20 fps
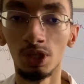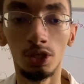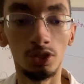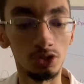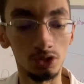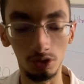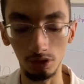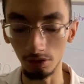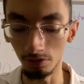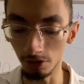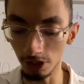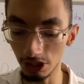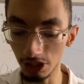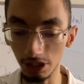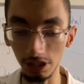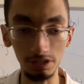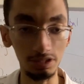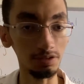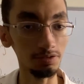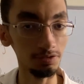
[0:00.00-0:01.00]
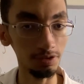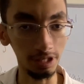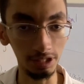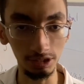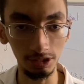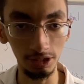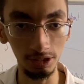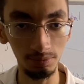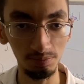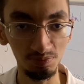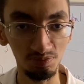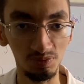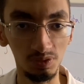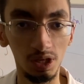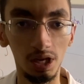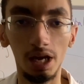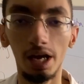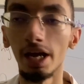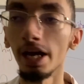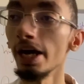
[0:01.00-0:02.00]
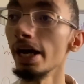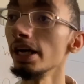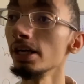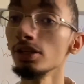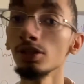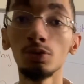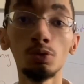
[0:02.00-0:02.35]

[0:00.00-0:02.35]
So the vision is affected, and you